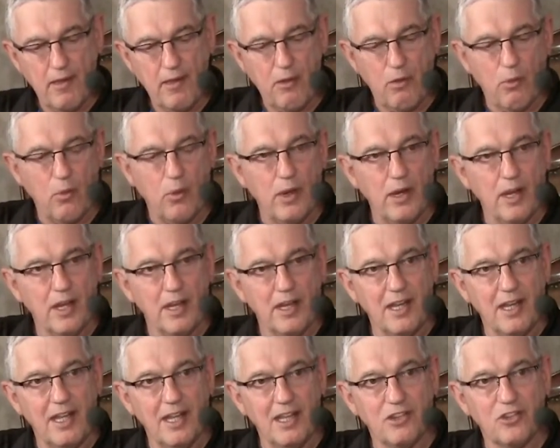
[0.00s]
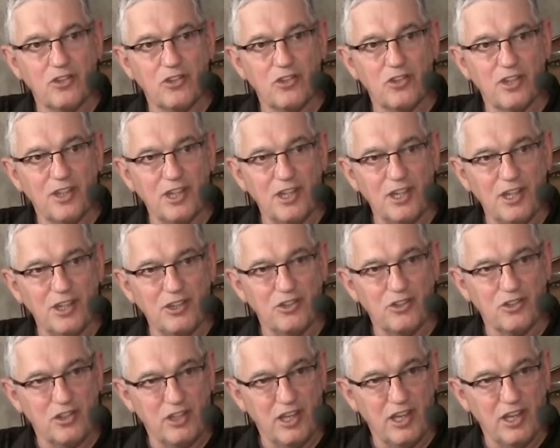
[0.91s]
When it hits, it
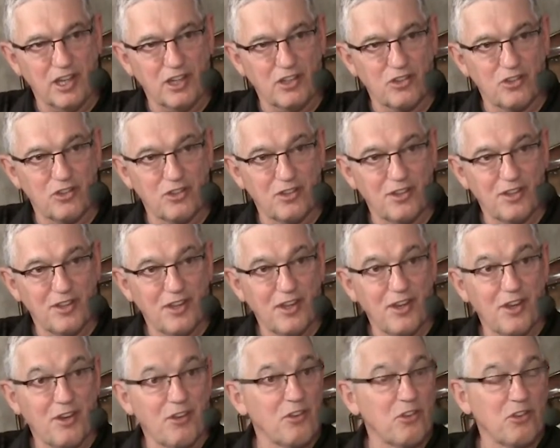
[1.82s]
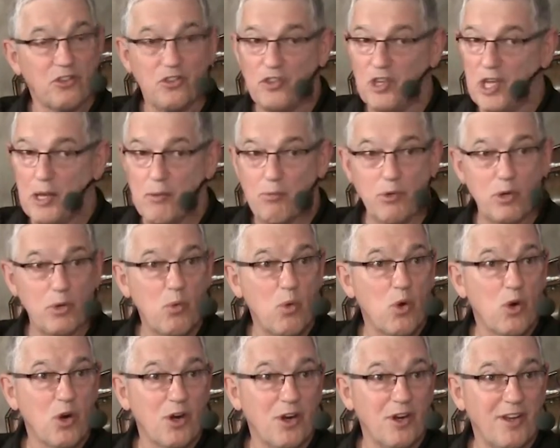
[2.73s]
sticks. Same
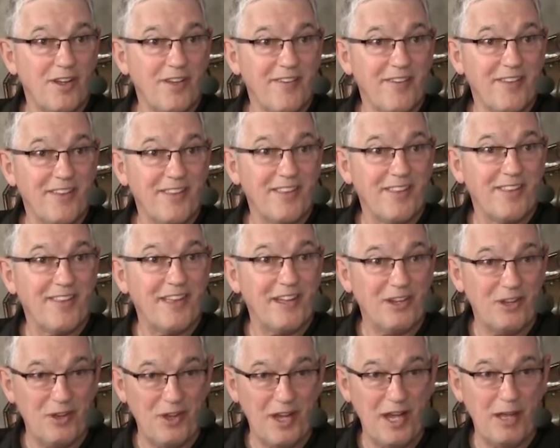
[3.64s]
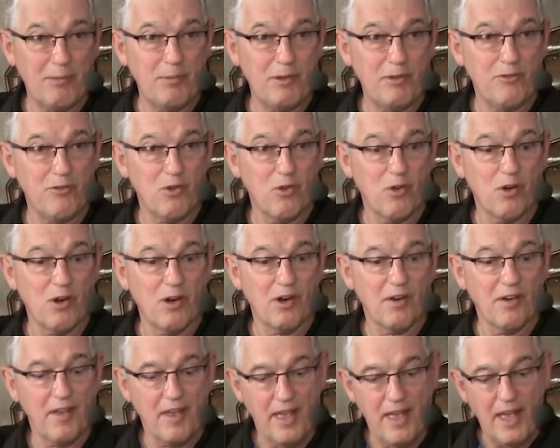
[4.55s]
reward that you had before,
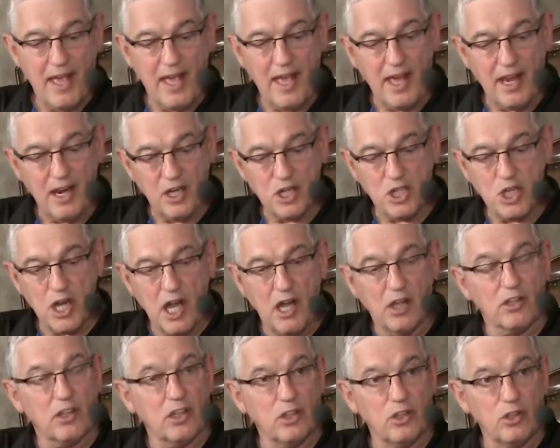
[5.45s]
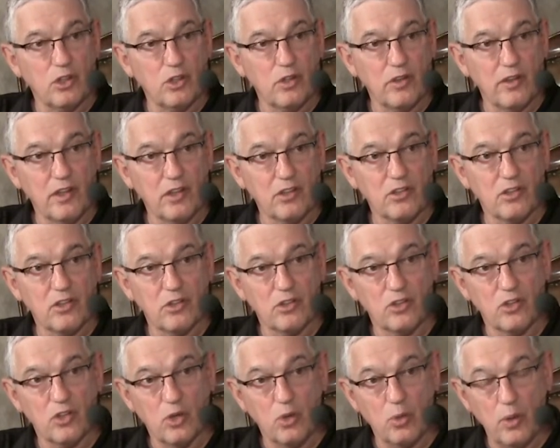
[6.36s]
and a child can do this. And
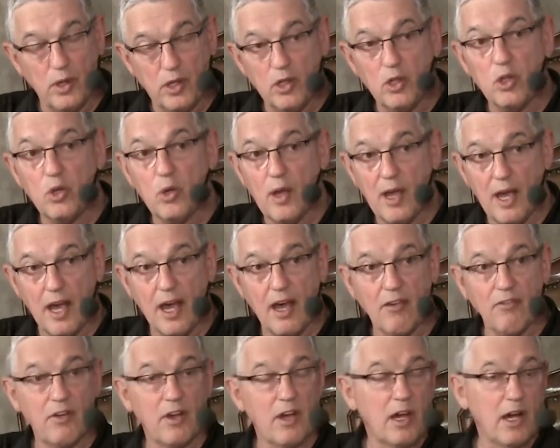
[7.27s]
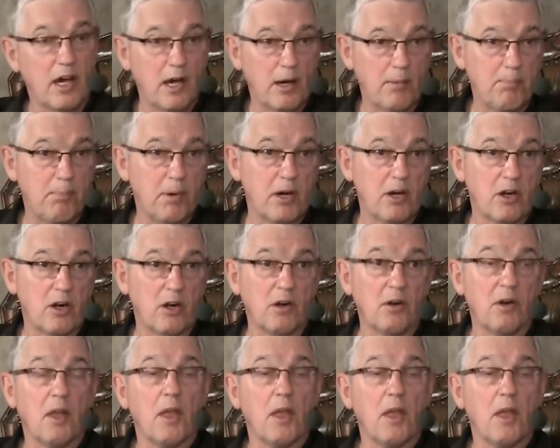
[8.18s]
so we do have a putter